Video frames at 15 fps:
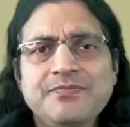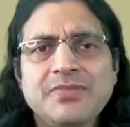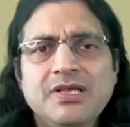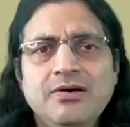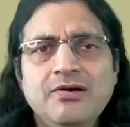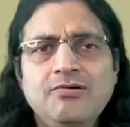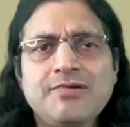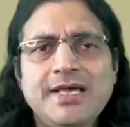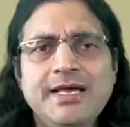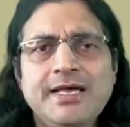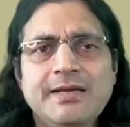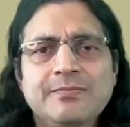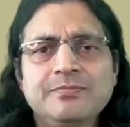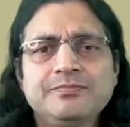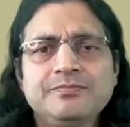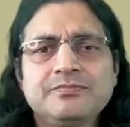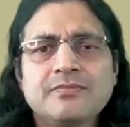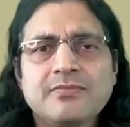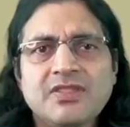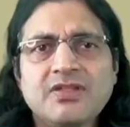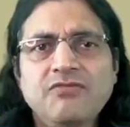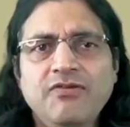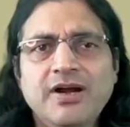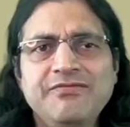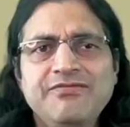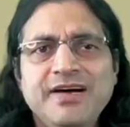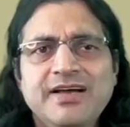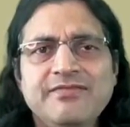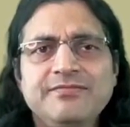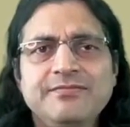Okay.
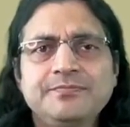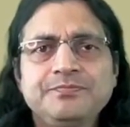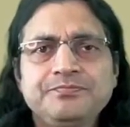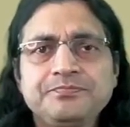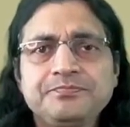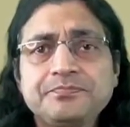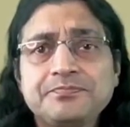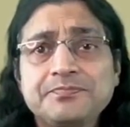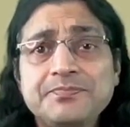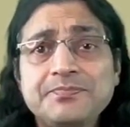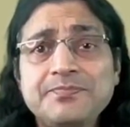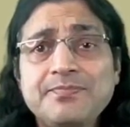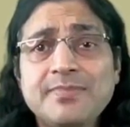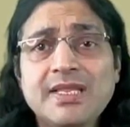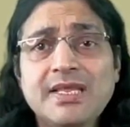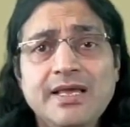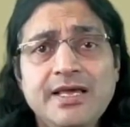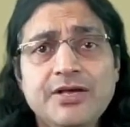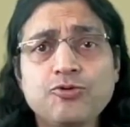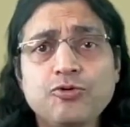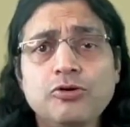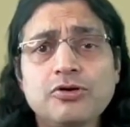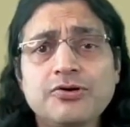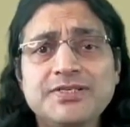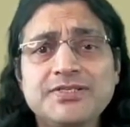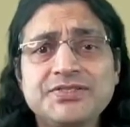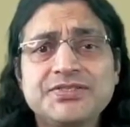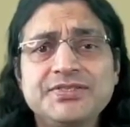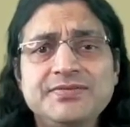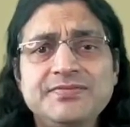45. Age-old
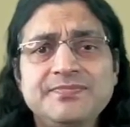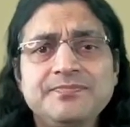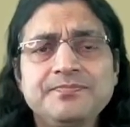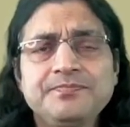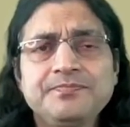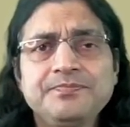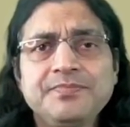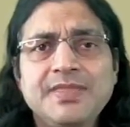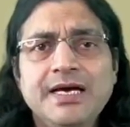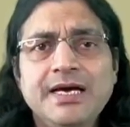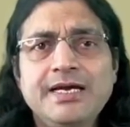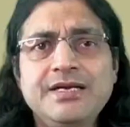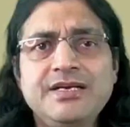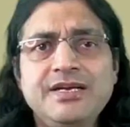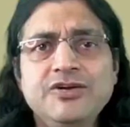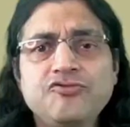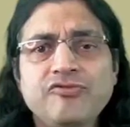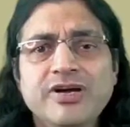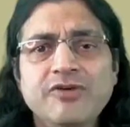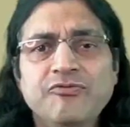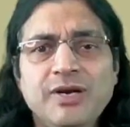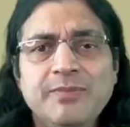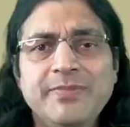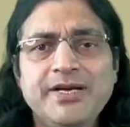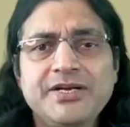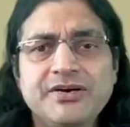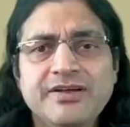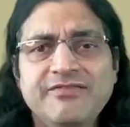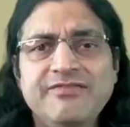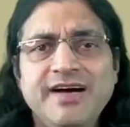question. 18, 21 by
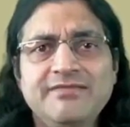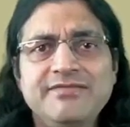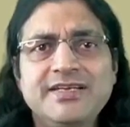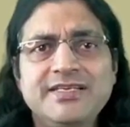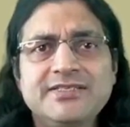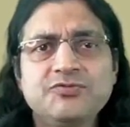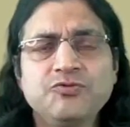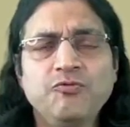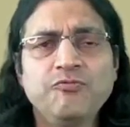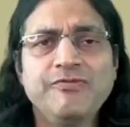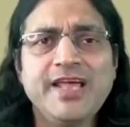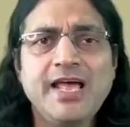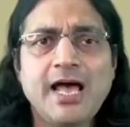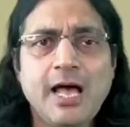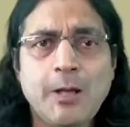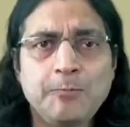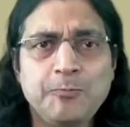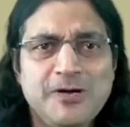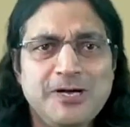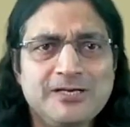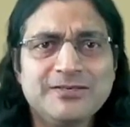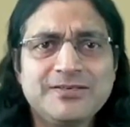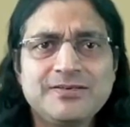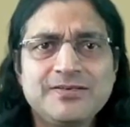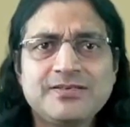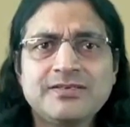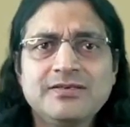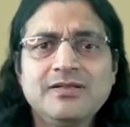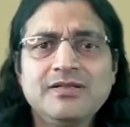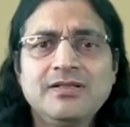35 days. We haven't
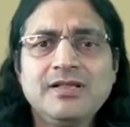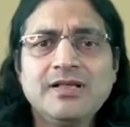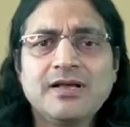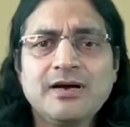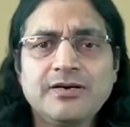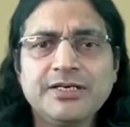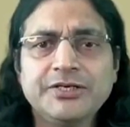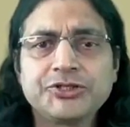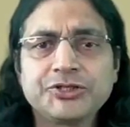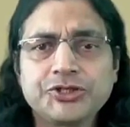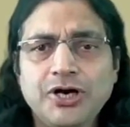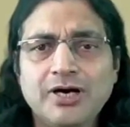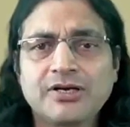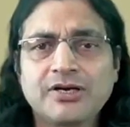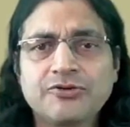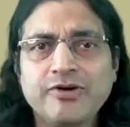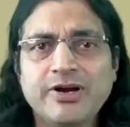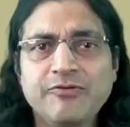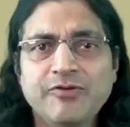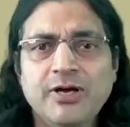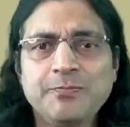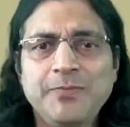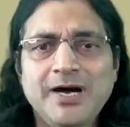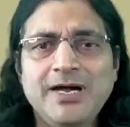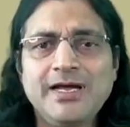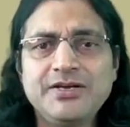cut it short. 21 by